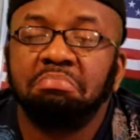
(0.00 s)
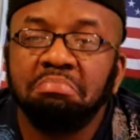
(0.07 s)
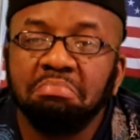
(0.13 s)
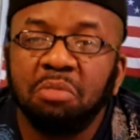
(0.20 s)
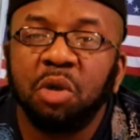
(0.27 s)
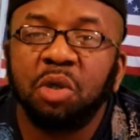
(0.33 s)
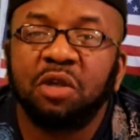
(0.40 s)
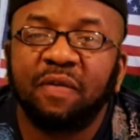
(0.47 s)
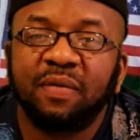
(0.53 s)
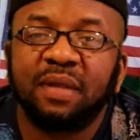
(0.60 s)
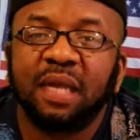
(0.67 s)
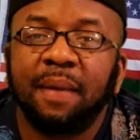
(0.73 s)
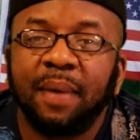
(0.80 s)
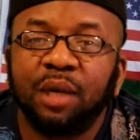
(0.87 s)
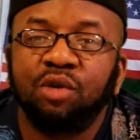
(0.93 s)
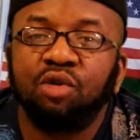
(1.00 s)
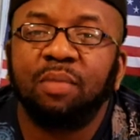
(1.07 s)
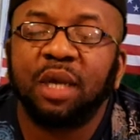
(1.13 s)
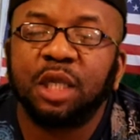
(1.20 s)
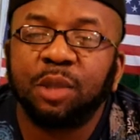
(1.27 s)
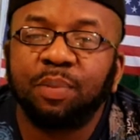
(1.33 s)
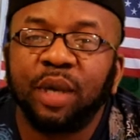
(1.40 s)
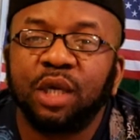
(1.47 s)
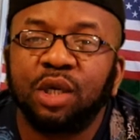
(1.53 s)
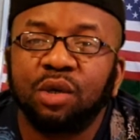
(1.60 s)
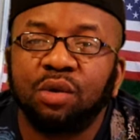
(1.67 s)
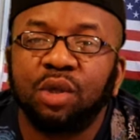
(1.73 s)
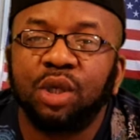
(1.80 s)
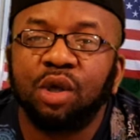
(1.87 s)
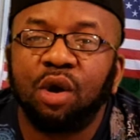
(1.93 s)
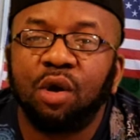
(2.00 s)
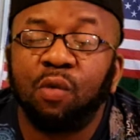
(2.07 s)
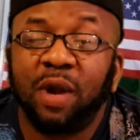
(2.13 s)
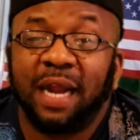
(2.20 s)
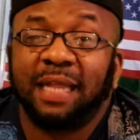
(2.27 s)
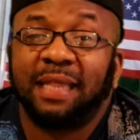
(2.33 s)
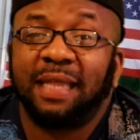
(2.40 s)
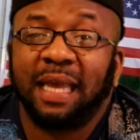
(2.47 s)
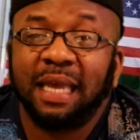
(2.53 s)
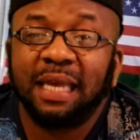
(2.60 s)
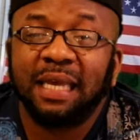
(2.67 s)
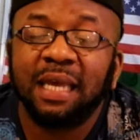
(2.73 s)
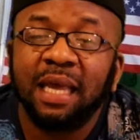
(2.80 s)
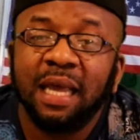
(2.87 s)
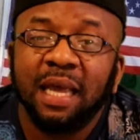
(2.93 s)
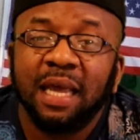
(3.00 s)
most of the time I do my specials on what I think.